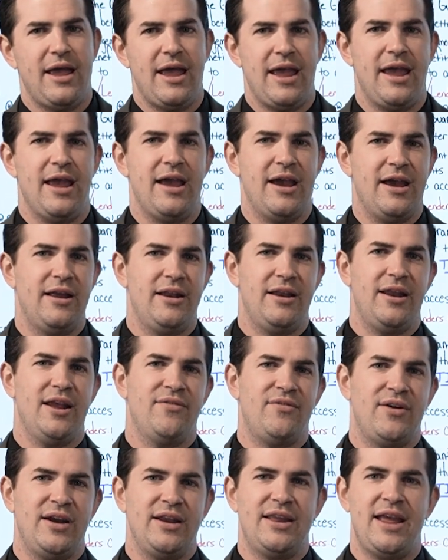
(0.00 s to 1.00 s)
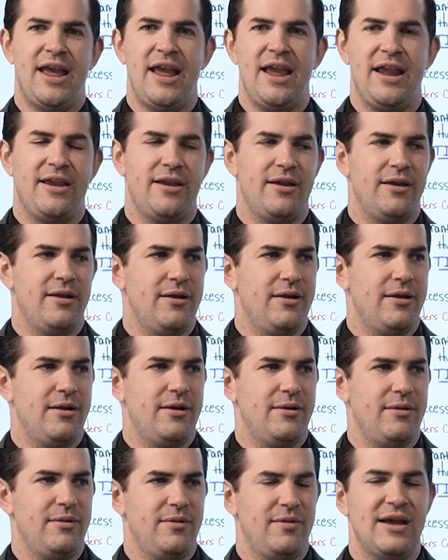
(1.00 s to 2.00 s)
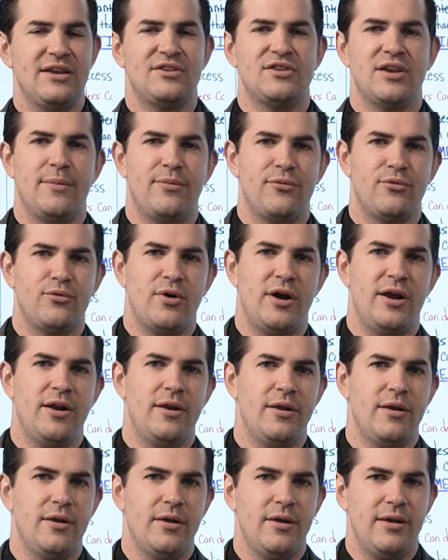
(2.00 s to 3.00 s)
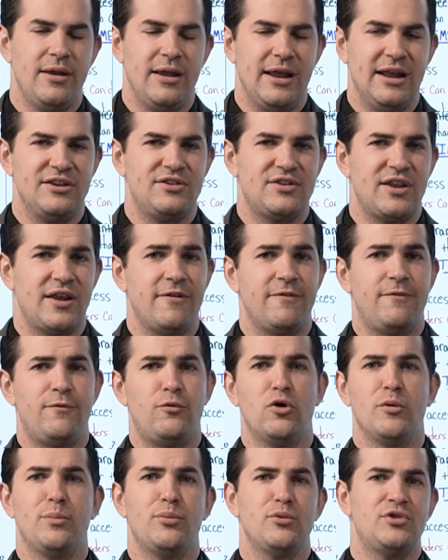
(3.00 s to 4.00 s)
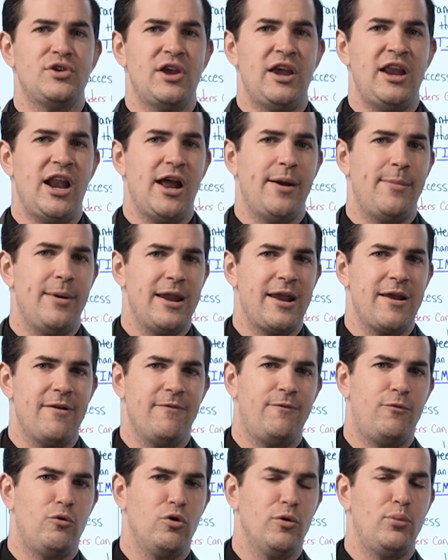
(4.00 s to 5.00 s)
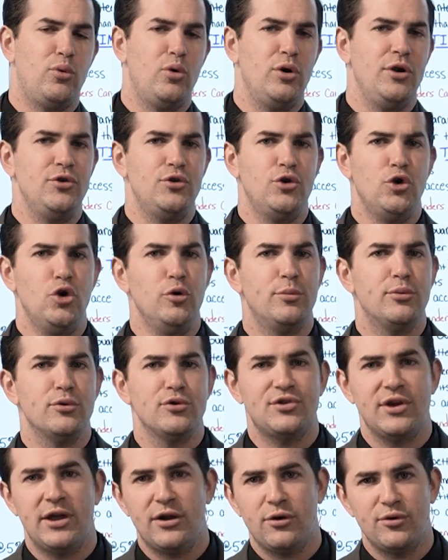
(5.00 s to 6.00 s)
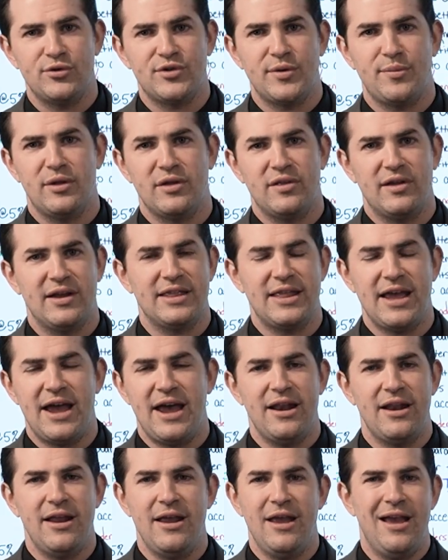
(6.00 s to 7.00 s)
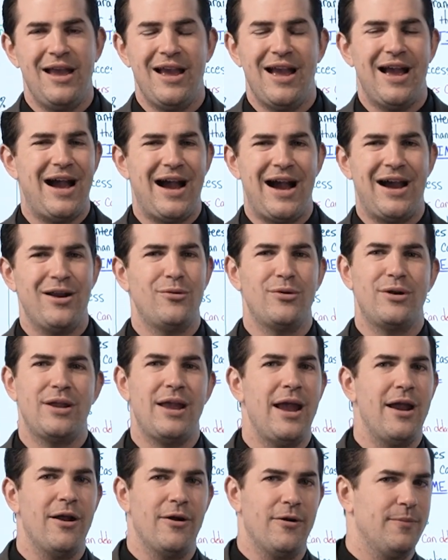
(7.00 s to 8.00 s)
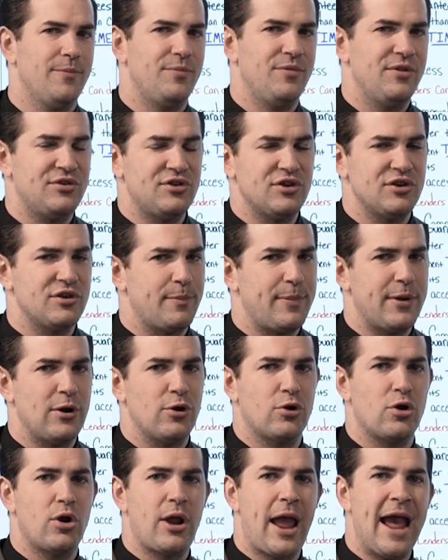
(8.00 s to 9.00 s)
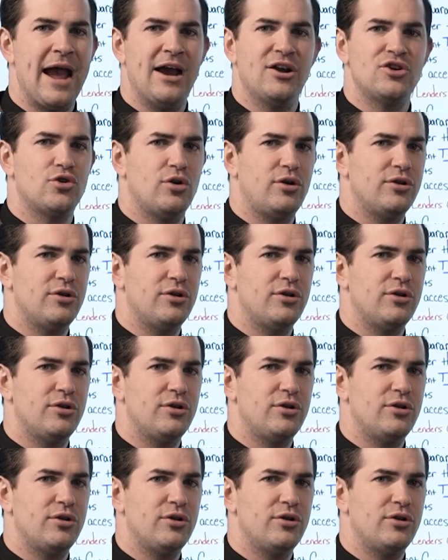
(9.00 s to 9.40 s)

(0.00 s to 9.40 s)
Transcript: and if I take less up front, instead of 4%, I might get 4.2% or something like that. I don't care. This is a better cash